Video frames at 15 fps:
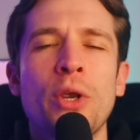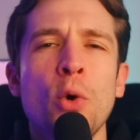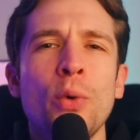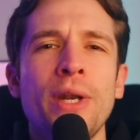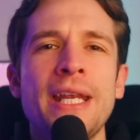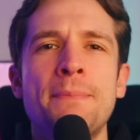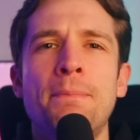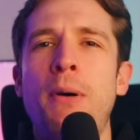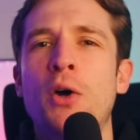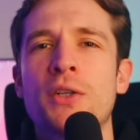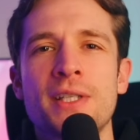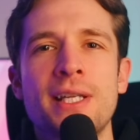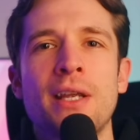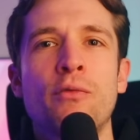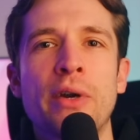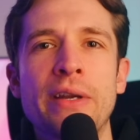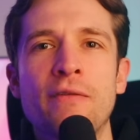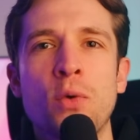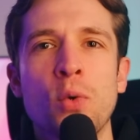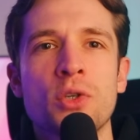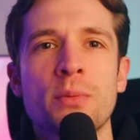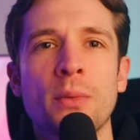We all need positive
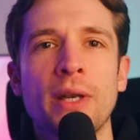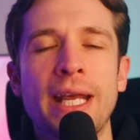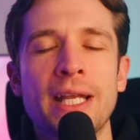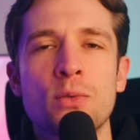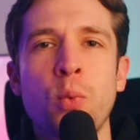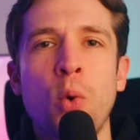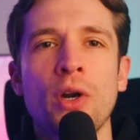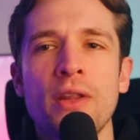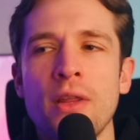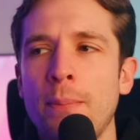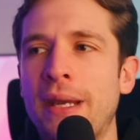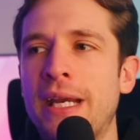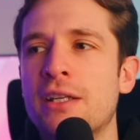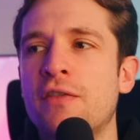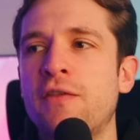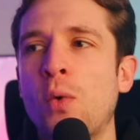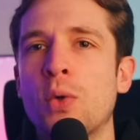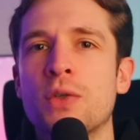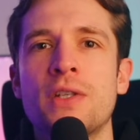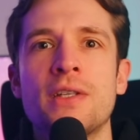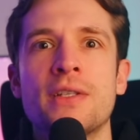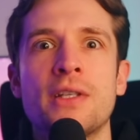reinforcement. It's one of the biggest
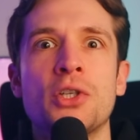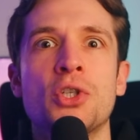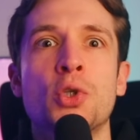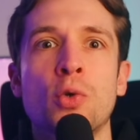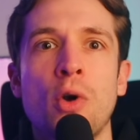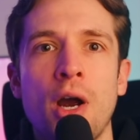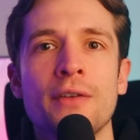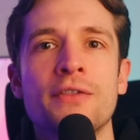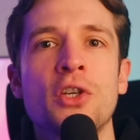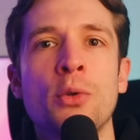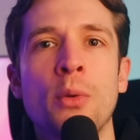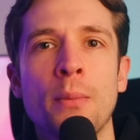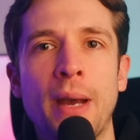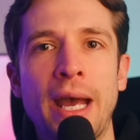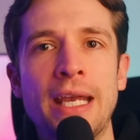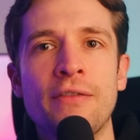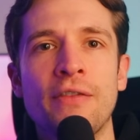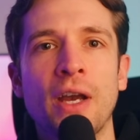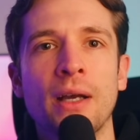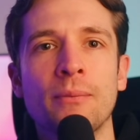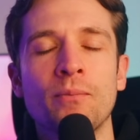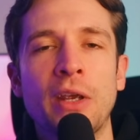forces that drives human
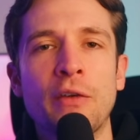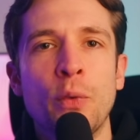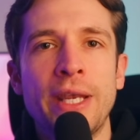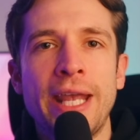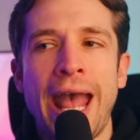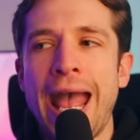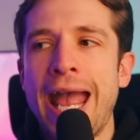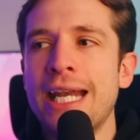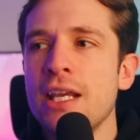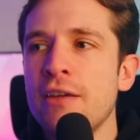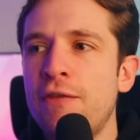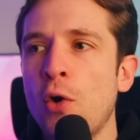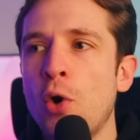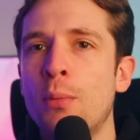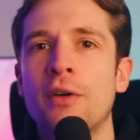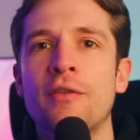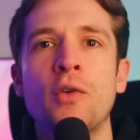behavior. If we get any form